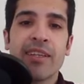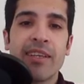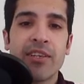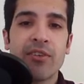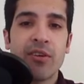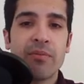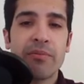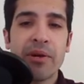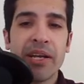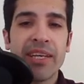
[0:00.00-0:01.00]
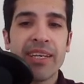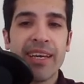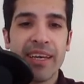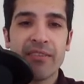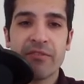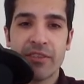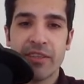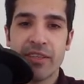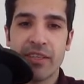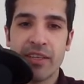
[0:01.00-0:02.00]
then you're breaking
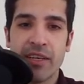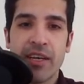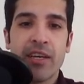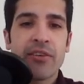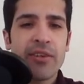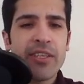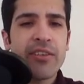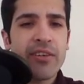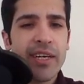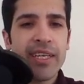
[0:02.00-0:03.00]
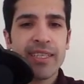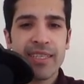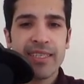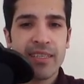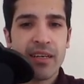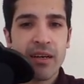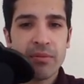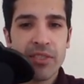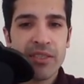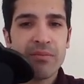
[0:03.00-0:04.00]
everything. Redirect is an
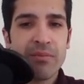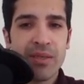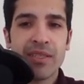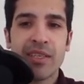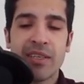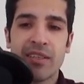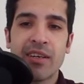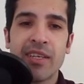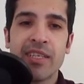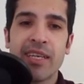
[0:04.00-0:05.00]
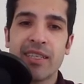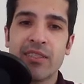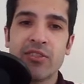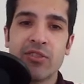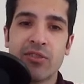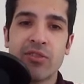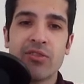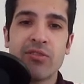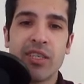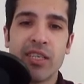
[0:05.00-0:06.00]
option, but the client has a choice
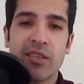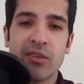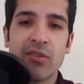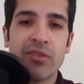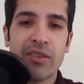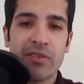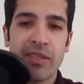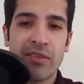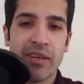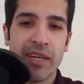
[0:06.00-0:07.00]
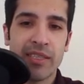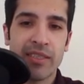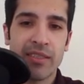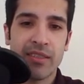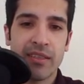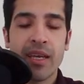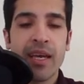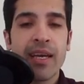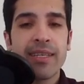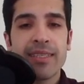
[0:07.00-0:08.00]
to ignore the redirects.
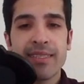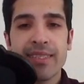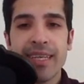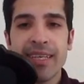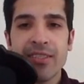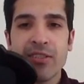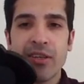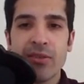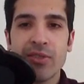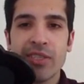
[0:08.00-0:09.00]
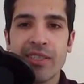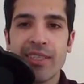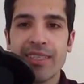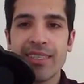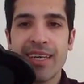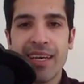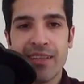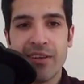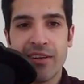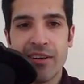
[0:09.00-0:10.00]
The second solution is
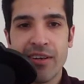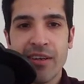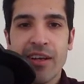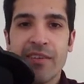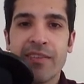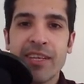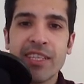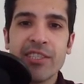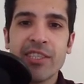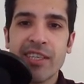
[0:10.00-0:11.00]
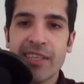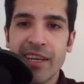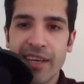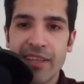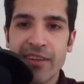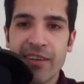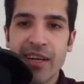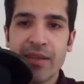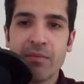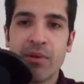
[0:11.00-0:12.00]
header. We can check the header
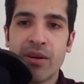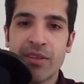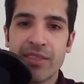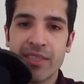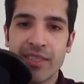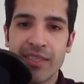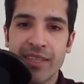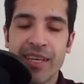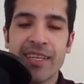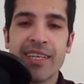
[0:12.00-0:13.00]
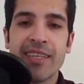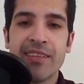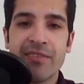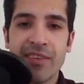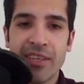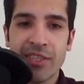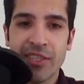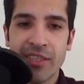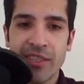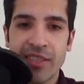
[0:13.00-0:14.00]
and parse it and get the
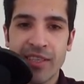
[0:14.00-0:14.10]
version.